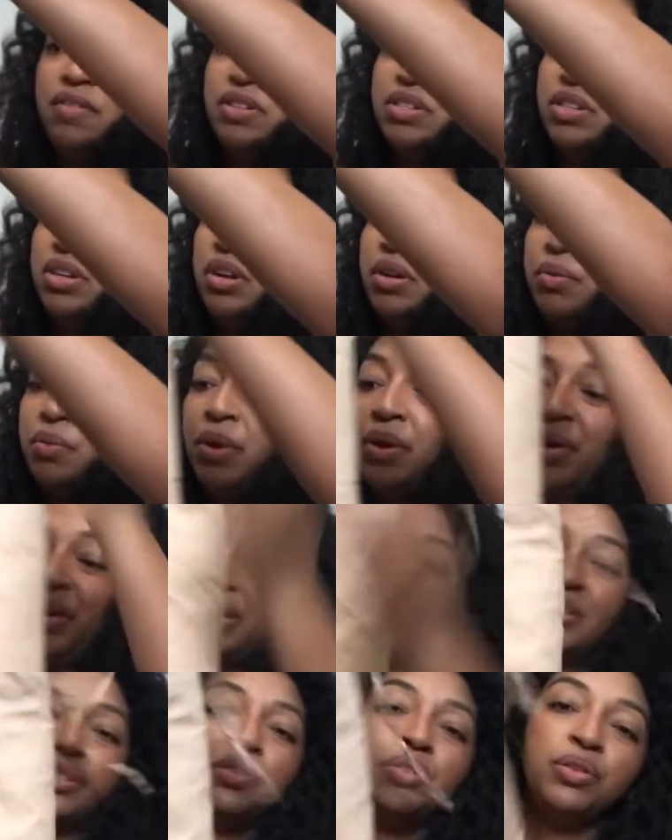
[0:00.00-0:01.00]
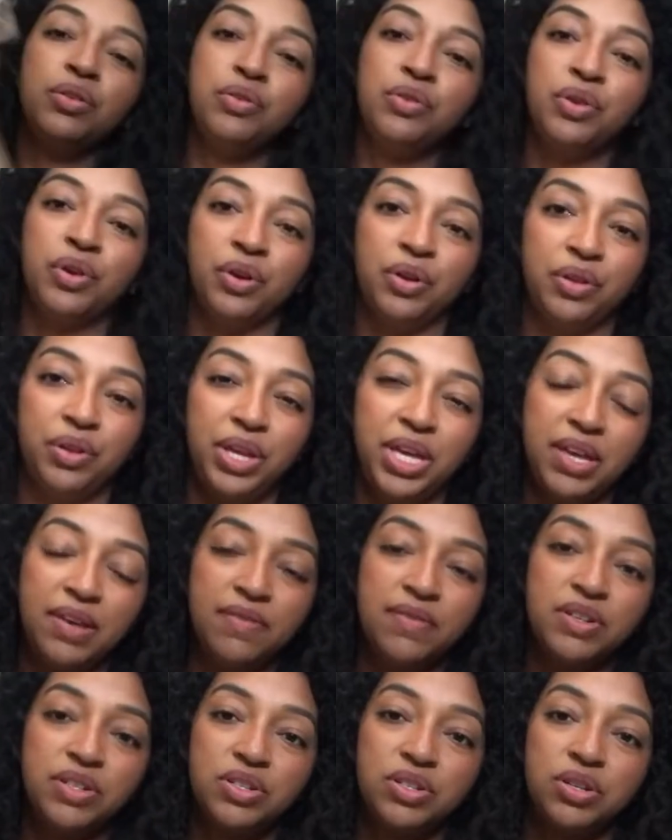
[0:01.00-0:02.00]
it to Goodwill. It's a little girly
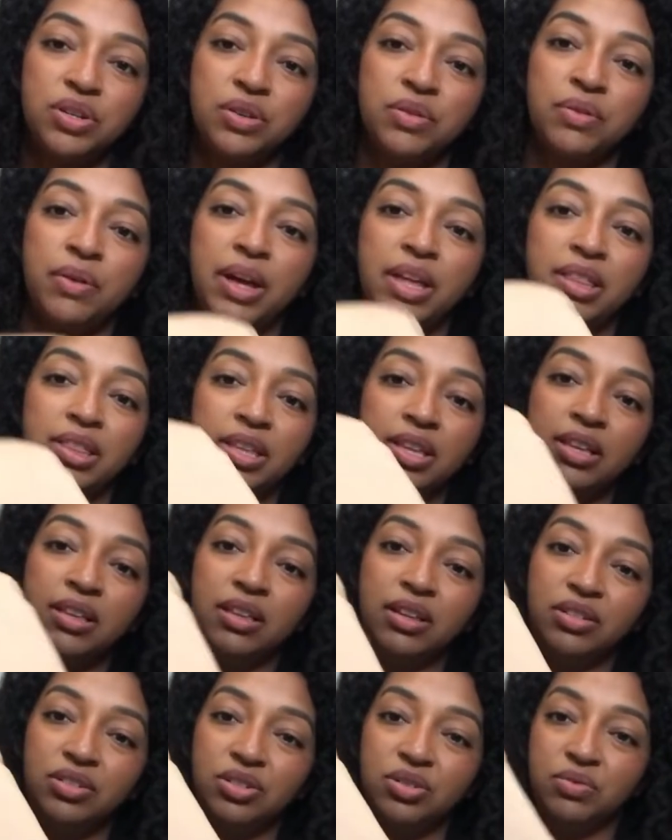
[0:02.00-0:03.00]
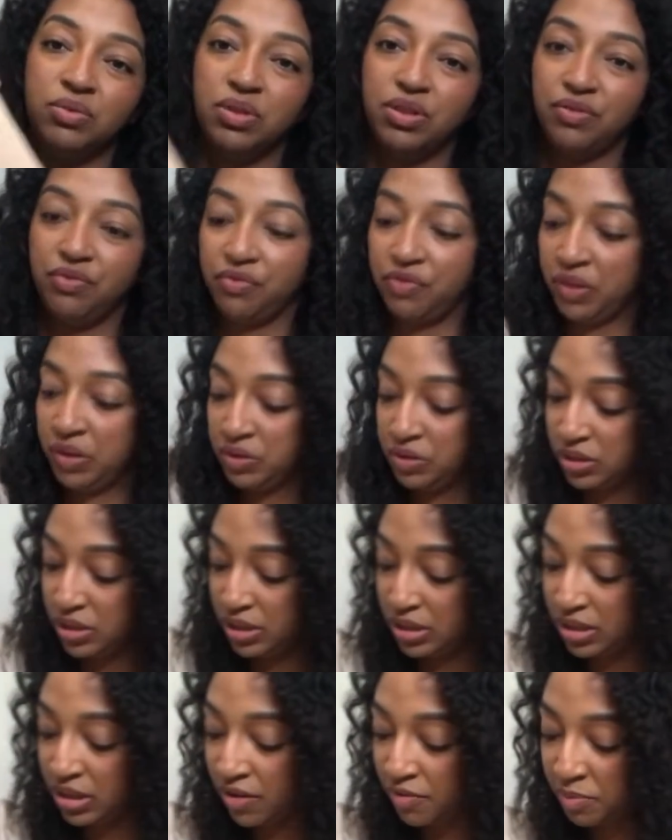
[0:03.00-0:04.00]
even too, I think, like just with the frills
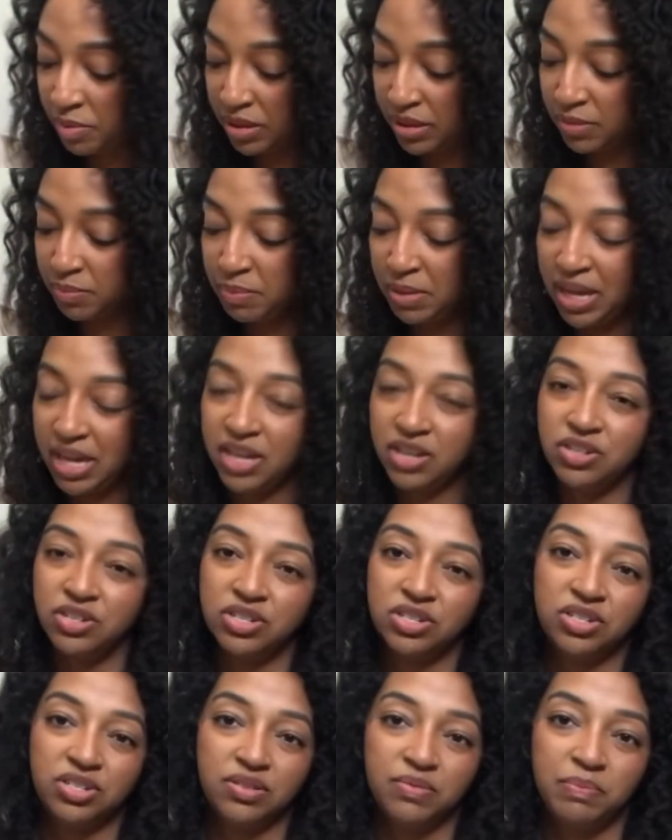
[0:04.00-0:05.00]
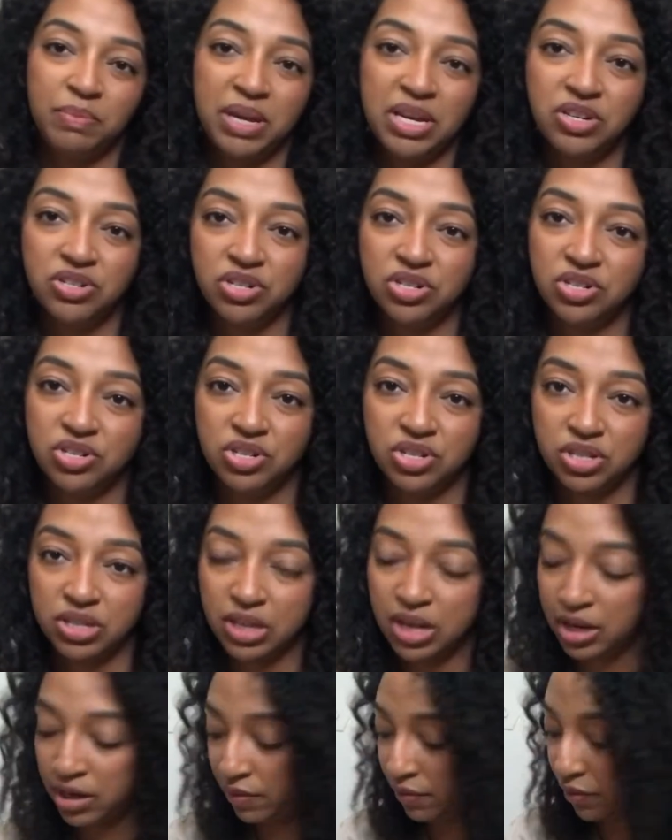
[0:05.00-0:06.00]
and stuff, but the beige is just
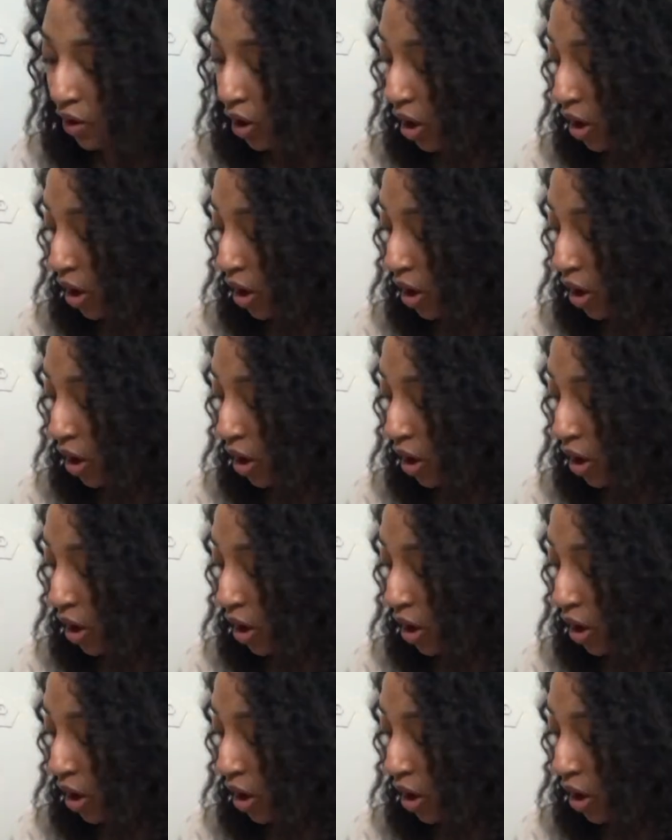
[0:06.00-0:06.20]
kind of